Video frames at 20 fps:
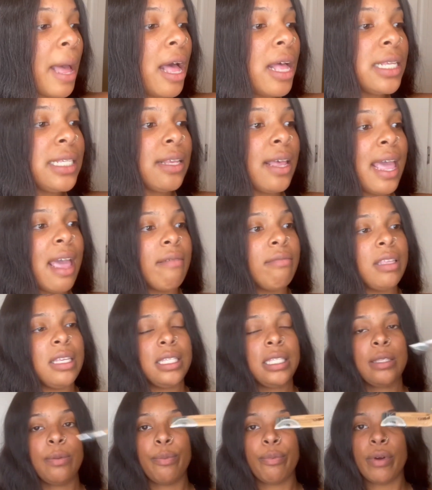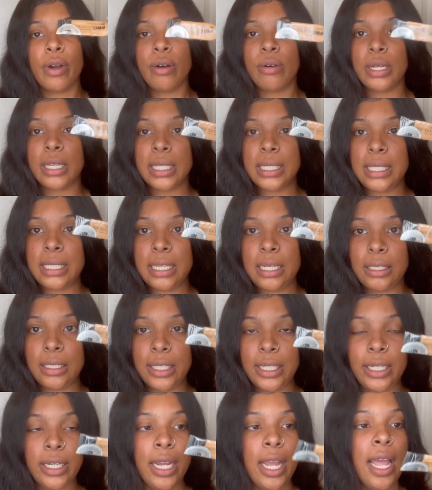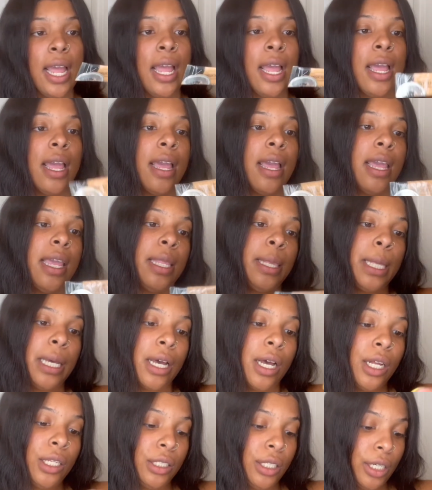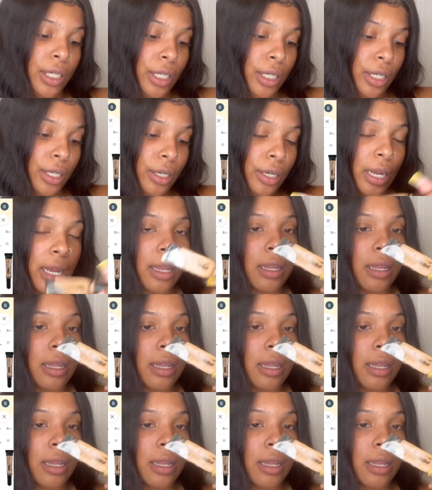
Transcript: also have this Pro Concealer in the color